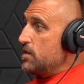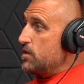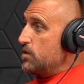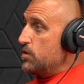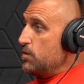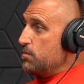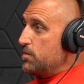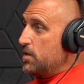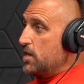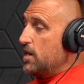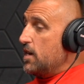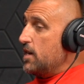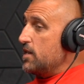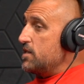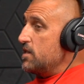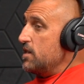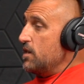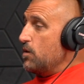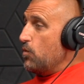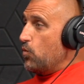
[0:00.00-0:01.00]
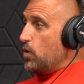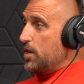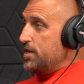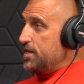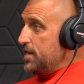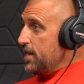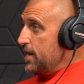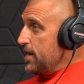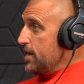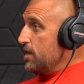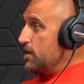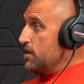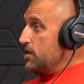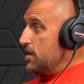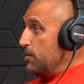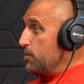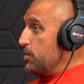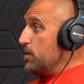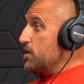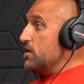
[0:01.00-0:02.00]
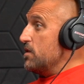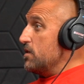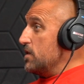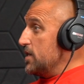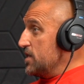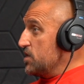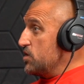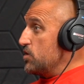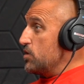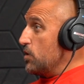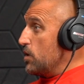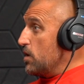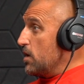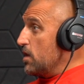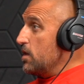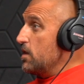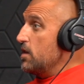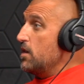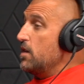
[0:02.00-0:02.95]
soup to nuts, in a one-day typical install.